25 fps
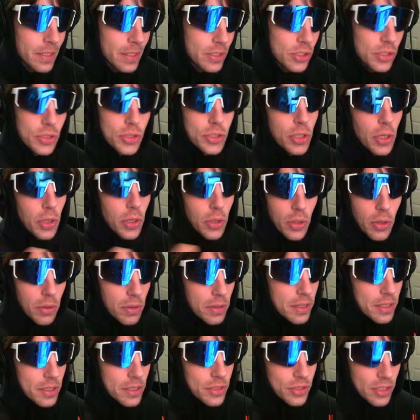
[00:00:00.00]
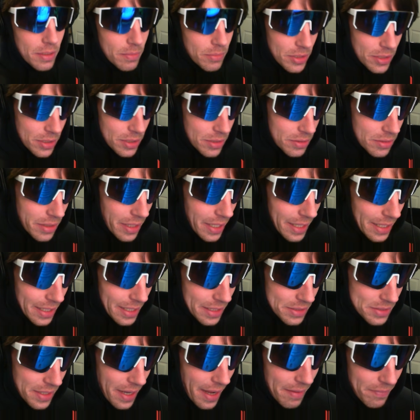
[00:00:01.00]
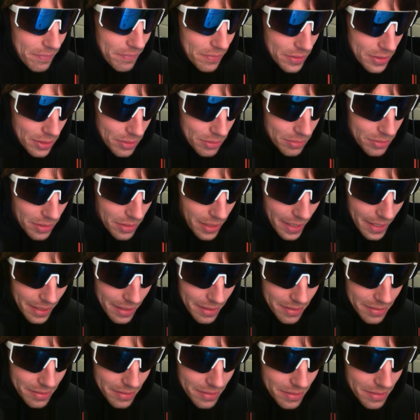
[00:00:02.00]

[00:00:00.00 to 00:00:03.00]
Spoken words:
just don't go to the gym, dude. Like, it's not for you. Like,